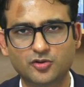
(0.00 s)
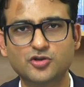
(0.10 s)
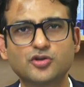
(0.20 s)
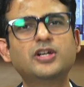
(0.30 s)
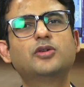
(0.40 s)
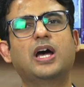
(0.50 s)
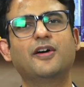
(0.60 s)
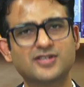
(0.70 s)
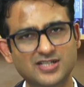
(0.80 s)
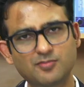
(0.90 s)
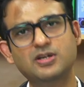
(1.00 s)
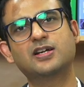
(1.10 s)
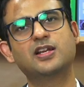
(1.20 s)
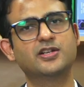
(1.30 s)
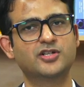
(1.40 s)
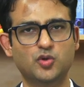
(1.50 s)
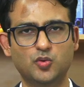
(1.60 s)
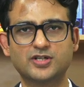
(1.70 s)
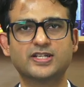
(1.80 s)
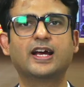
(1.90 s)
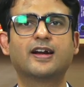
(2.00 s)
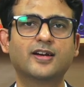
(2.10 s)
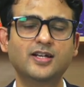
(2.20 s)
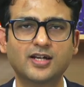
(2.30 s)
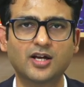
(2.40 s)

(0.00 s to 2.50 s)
So you need to have some inclination towards psychiatry.